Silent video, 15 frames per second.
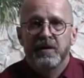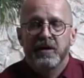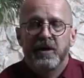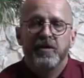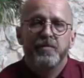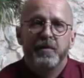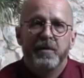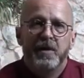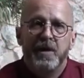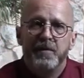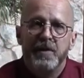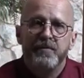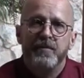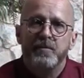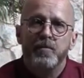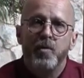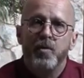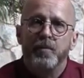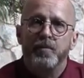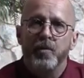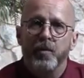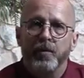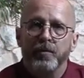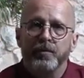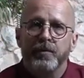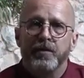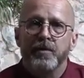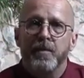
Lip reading: it's become even more important that the